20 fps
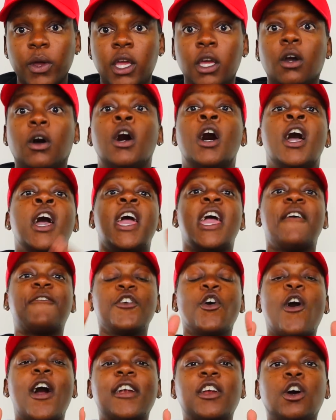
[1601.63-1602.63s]
We Heal. If
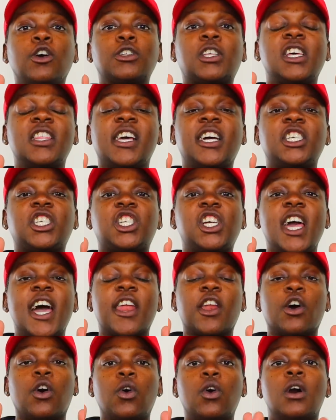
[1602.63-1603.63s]
you are new to this
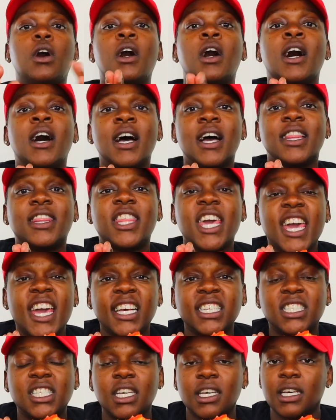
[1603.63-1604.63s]
channel,
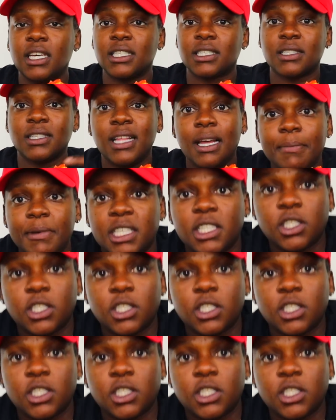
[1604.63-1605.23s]
this is, let me